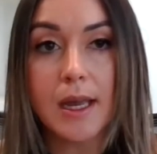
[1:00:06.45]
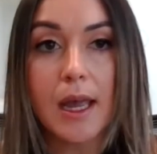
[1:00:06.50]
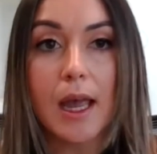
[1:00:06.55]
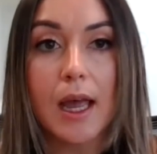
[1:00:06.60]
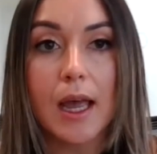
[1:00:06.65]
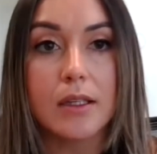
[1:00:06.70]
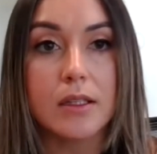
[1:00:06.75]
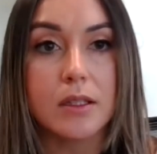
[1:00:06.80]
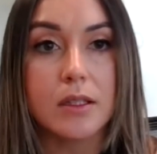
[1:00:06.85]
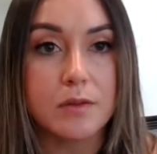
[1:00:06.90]

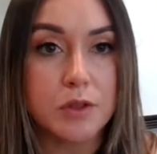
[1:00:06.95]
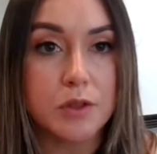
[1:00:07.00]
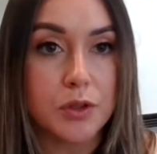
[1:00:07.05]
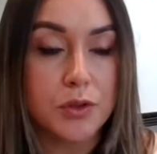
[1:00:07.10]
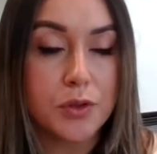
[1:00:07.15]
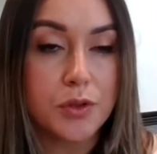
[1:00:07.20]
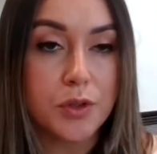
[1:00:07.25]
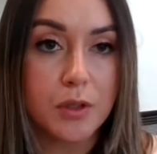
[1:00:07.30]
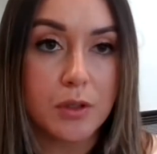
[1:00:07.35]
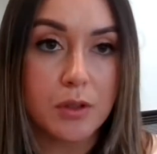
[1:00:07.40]
And if so,
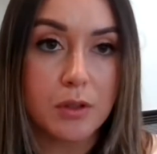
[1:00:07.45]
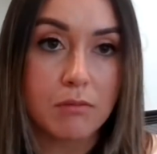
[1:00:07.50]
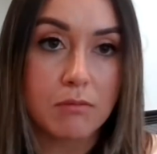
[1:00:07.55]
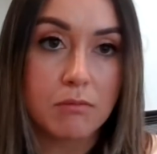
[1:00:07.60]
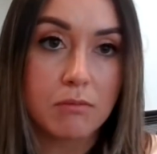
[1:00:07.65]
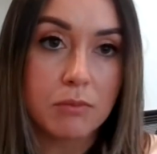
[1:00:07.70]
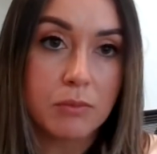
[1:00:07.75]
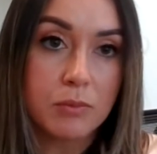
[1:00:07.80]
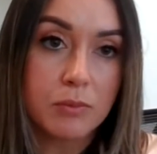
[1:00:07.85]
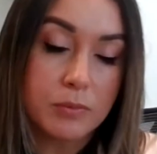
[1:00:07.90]
you can
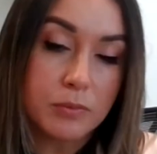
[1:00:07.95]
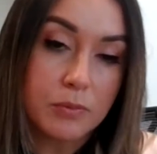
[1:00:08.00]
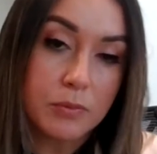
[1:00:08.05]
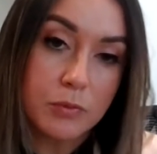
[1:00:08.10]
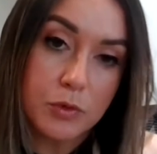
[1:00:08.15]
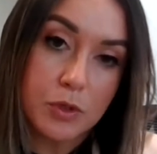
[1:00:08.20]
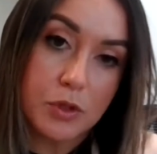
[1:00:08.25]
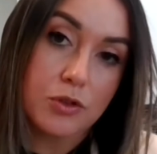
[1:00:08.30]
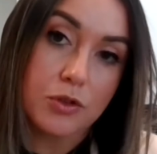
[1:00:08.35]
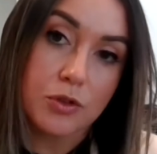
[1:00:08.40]

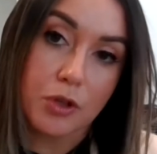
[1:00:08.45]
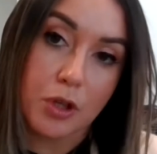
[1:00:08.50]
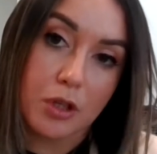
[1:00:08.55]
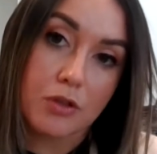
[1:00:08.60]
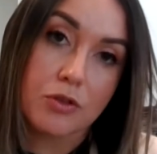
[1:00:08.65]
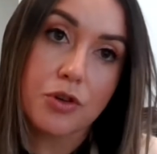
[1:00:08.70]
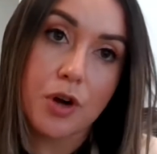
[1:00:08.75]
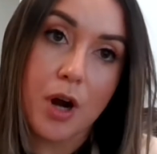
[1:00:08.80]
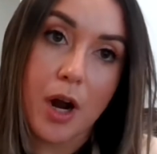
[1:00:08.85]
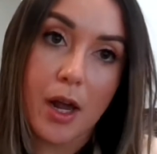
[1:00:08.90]

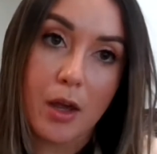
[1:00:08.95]
try